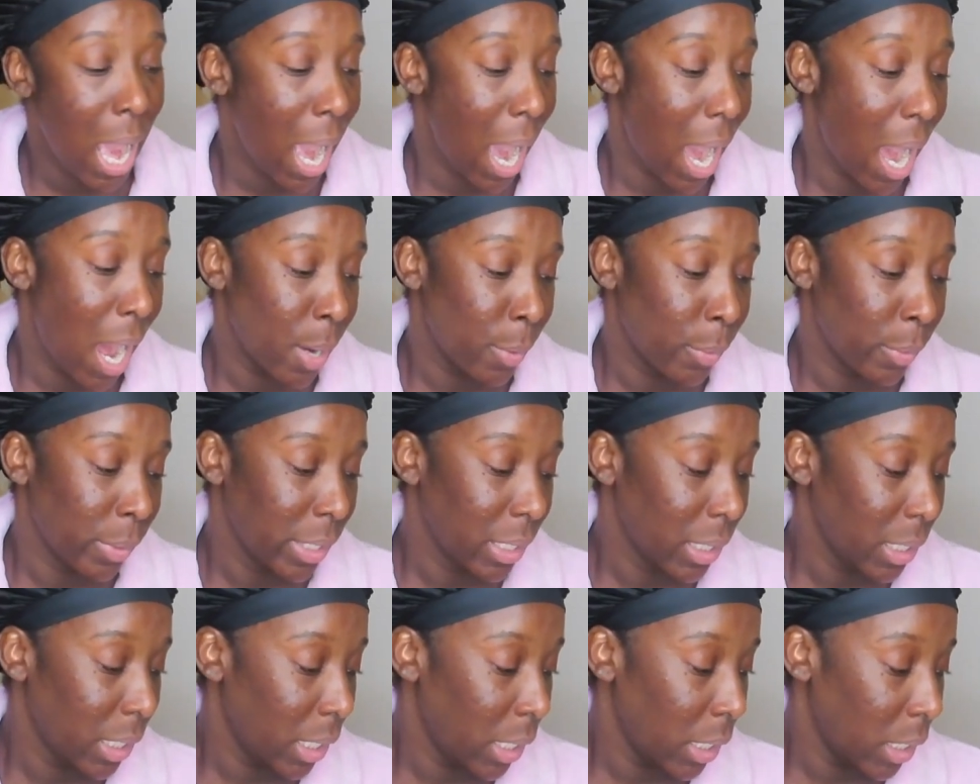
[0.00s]
I
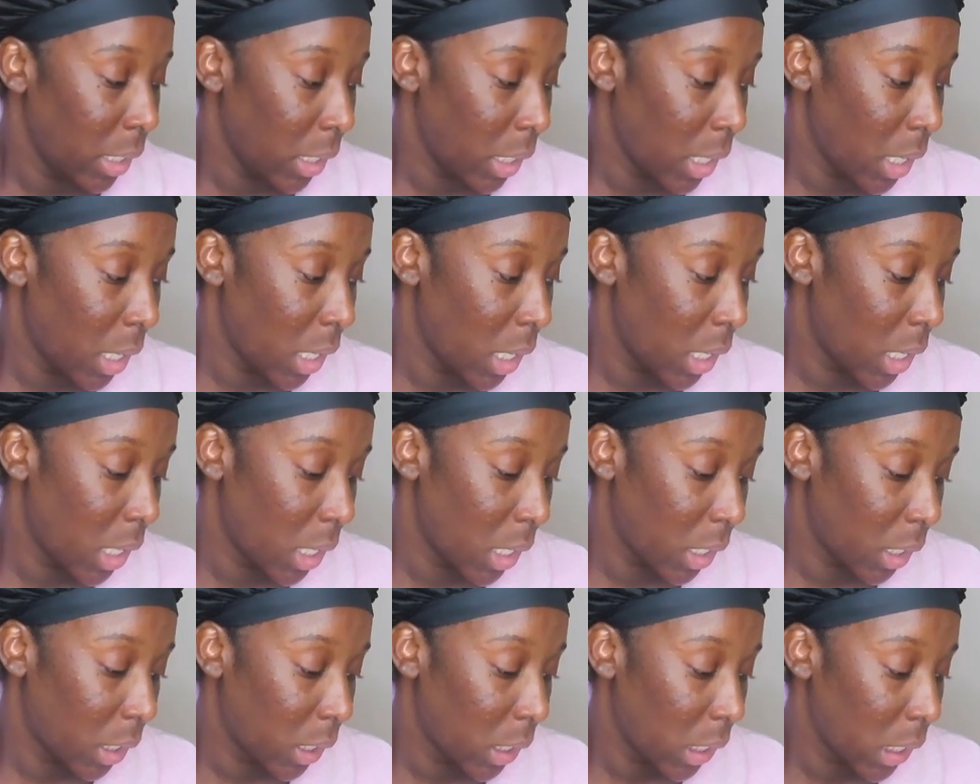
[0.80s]
really
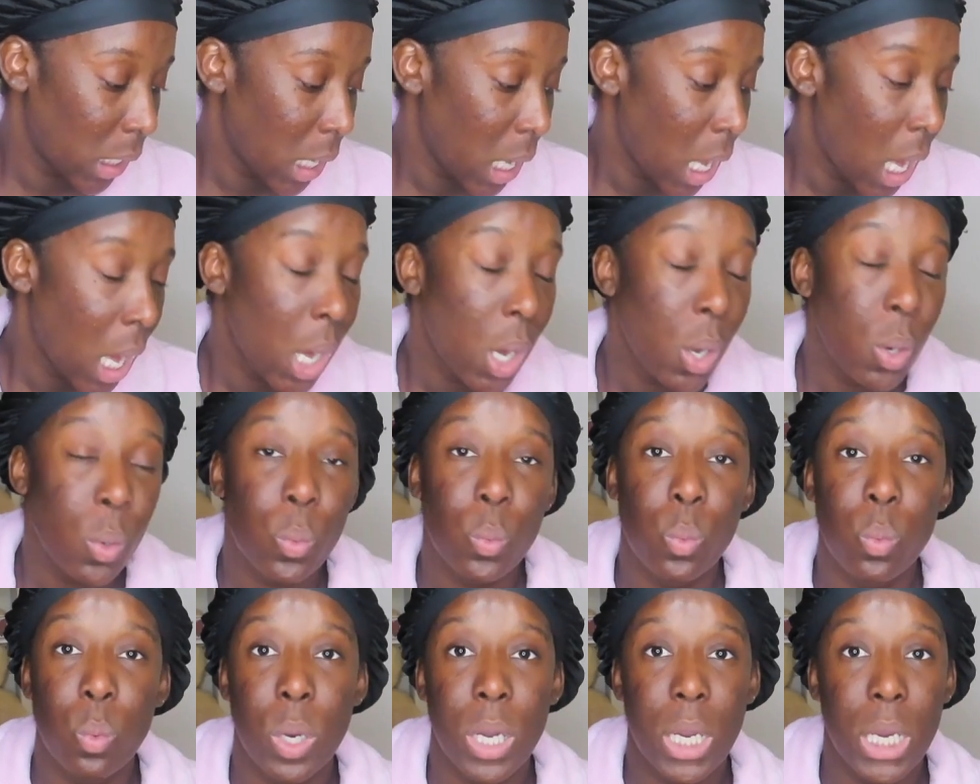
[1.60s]

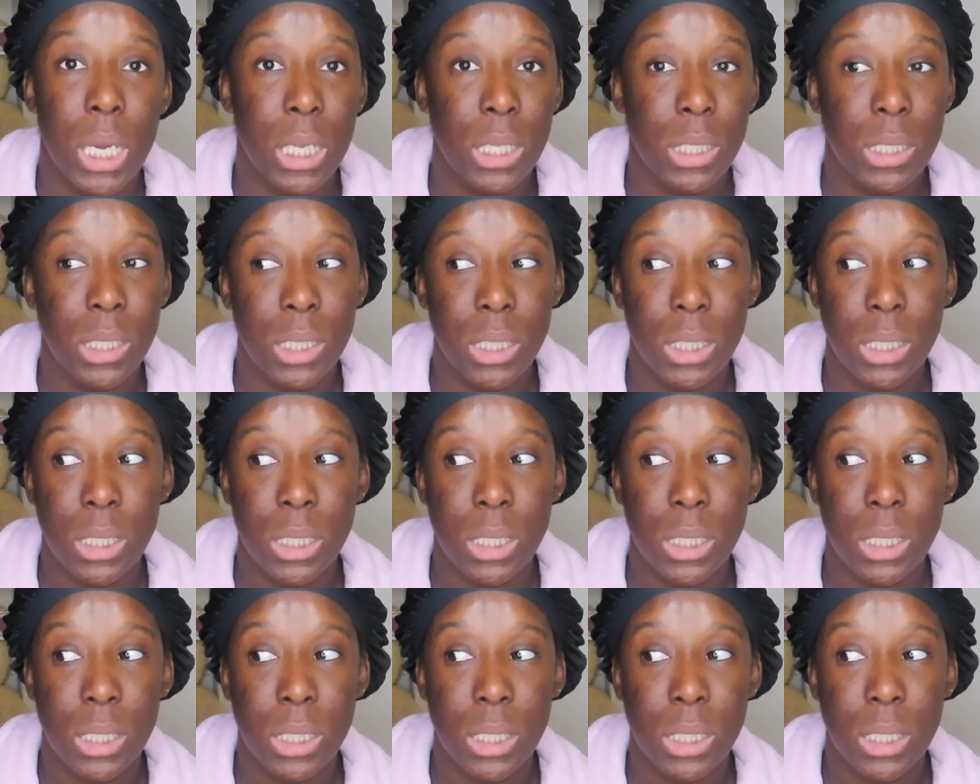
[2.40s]
was